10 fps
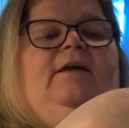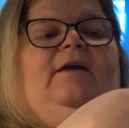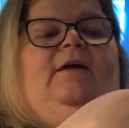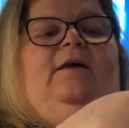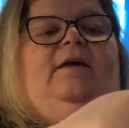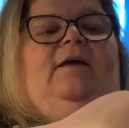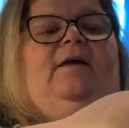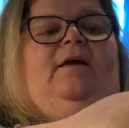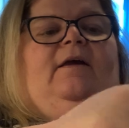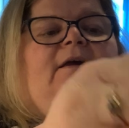
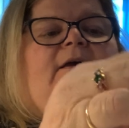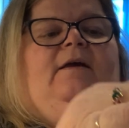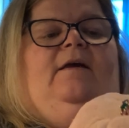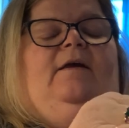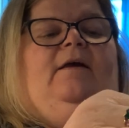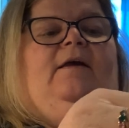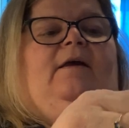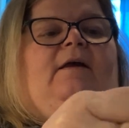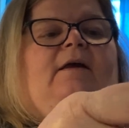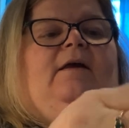
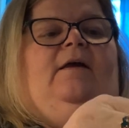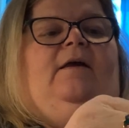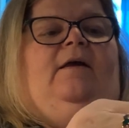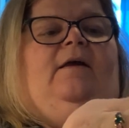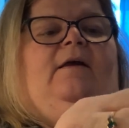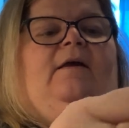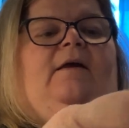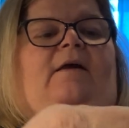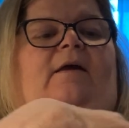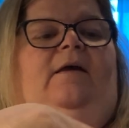
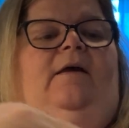(silence)